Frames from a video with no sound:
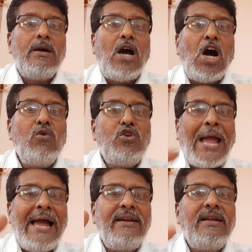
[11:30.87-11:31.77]
how to
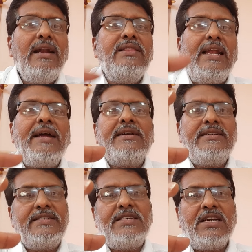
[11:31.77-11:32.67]
handle the
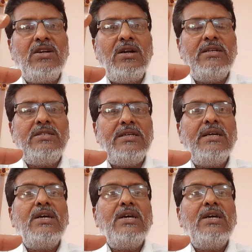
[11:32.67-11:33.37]
latest technology.